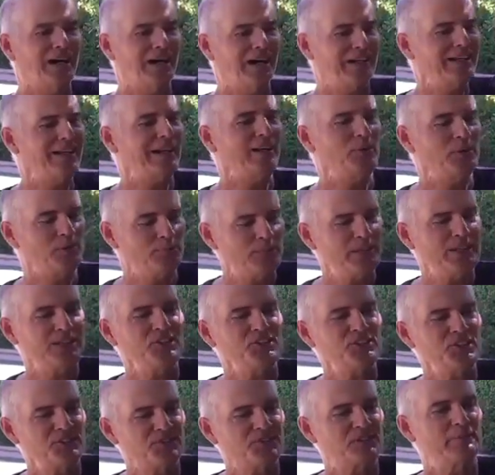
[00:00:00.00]
yeah, it would be
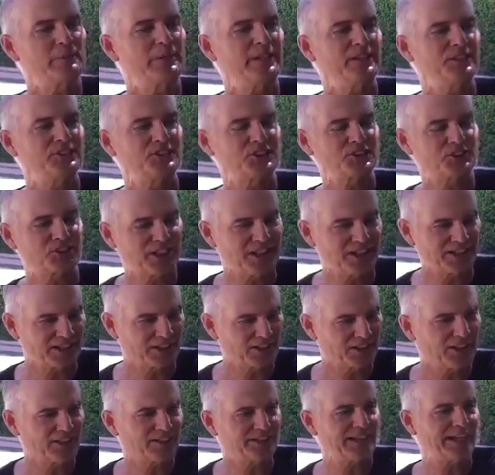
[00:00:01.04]
easy for me to just kind
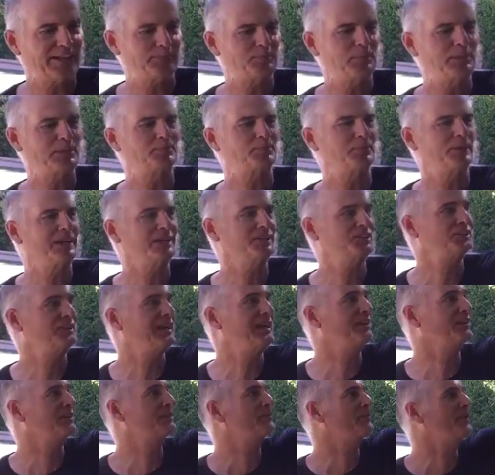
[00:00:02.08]
of cut that big branch
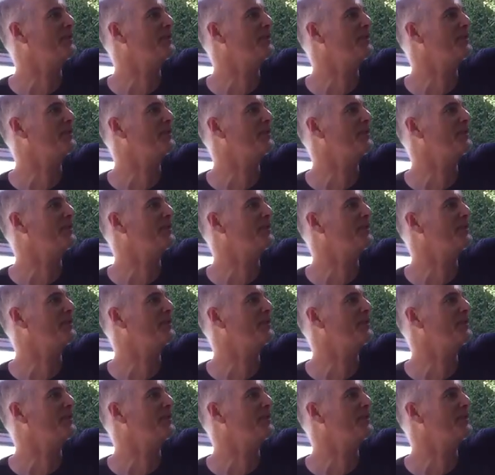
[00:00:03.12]
down at the